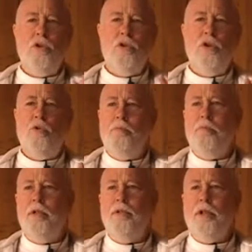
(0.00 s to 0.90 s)
good
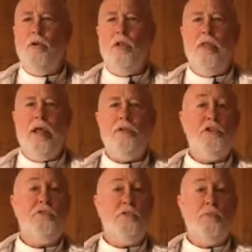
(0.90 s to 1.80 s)
equipment and all
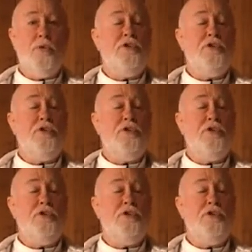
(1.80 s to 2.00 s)
that, just for